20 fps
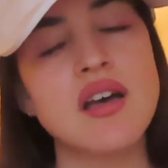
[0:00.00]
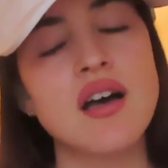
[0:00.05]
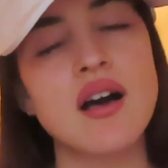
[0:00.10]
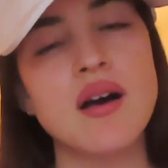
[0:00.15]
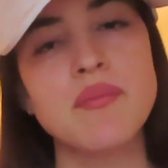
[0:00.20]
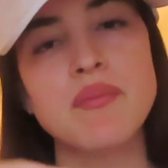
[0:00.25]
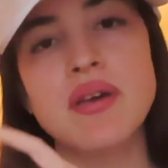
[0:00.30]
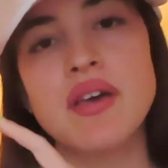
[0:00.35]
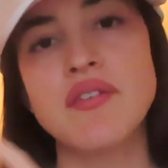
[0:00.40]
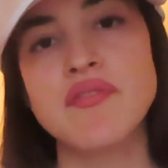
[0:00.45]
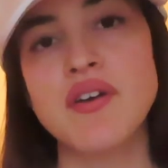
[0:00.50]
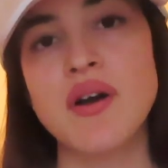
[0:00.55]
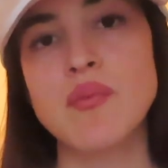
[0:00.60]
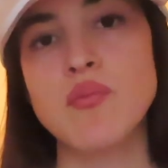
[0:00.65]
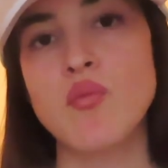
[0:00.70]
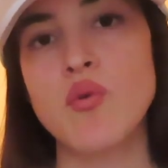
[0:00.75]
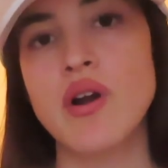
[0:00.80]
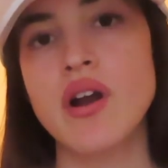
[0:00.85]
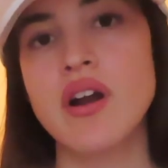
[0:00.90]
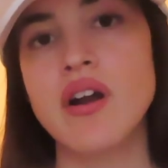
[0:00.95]
if
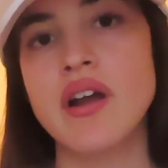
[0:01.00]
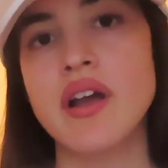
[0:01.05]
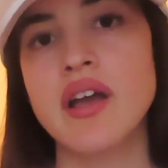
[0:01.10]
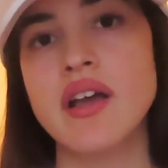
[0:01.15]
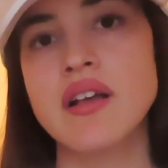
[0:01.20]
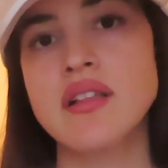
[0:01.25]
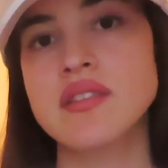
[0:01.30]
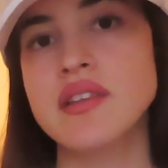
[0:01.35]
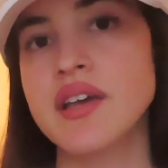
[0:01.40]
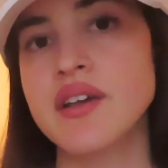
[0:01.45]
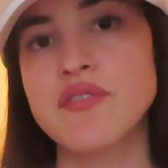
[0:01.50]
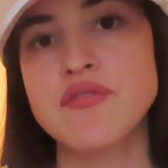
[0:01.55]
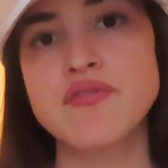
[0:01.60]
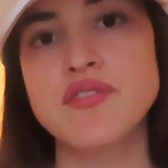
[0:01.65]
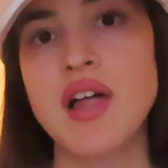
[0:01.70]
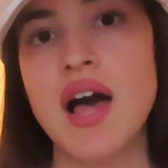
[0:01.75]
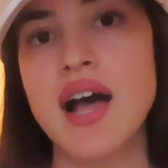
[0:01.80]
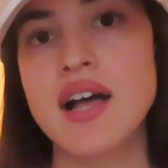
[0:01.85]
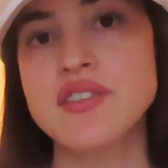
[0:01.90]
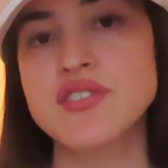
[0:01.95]
I'm wearing like
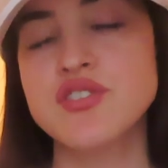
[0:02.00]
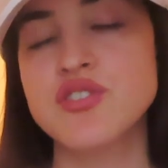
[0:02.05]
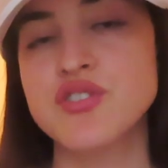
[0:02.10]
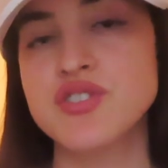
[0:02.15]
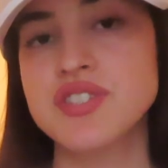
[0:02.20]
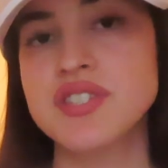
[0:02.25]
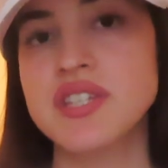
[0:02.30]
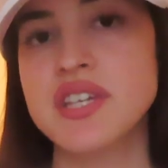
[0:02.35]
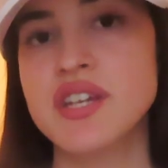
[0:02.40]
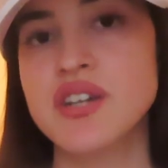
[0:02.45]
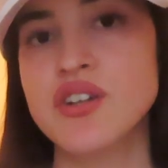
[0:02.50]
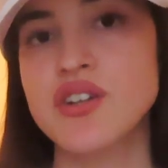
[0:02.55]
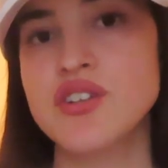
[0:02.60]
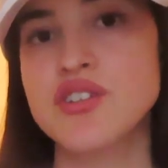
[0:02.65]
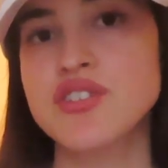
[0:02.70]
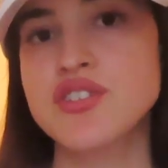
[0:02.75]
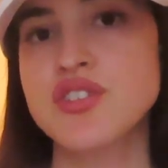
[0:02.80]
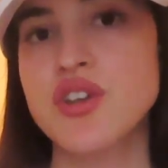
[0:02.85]
flats or sneakers.